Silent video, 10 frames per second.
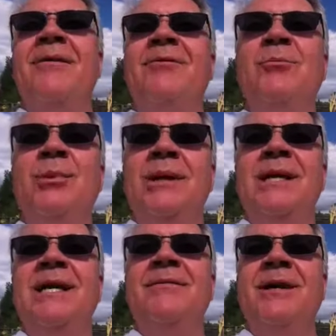if you
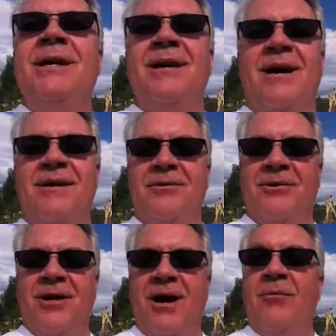believe in God
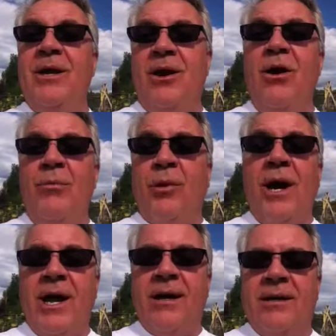or not. We all
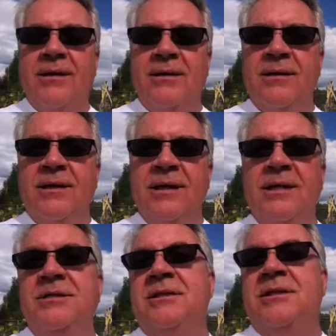pray.
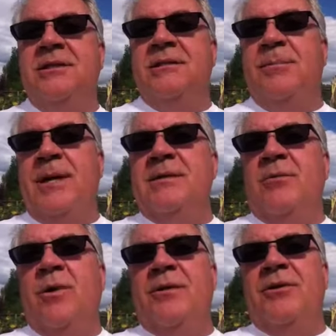It just depends
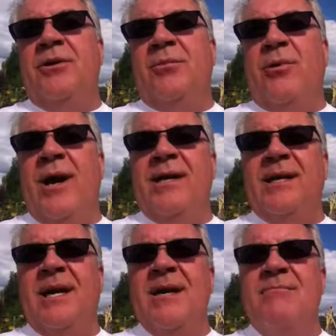on whether you're praying
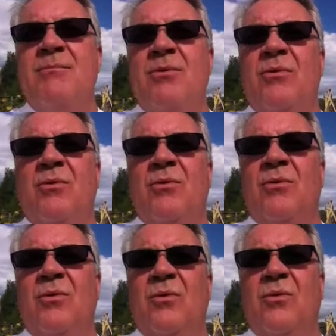to him
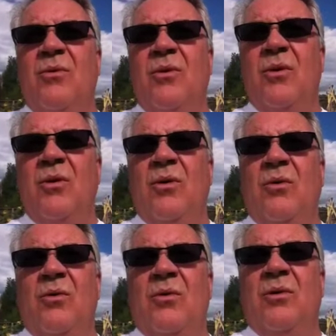
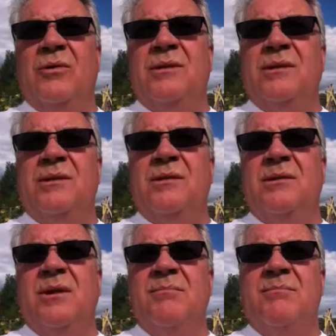or
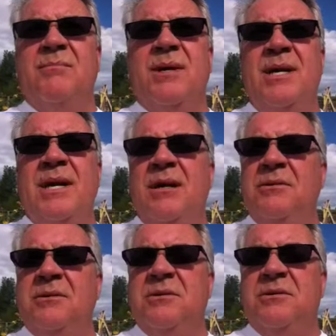somebody
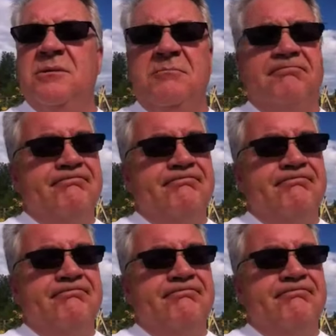else